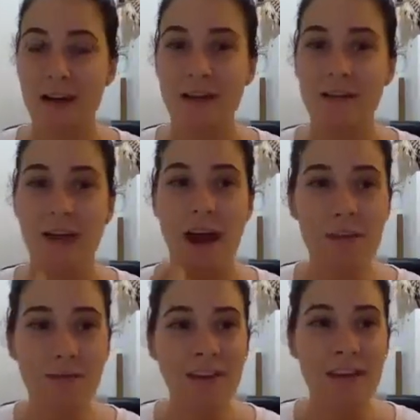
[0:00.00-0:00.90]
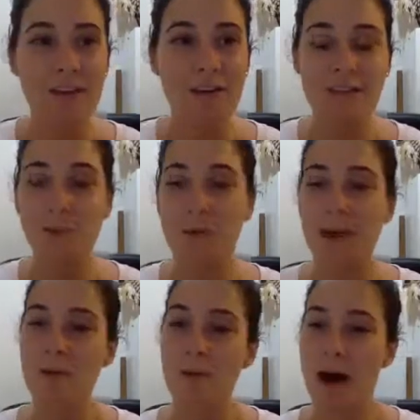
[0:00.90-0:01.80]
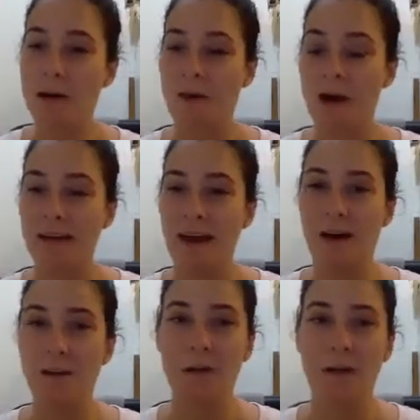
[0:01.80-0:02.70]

So have a think, guys, where you are right now.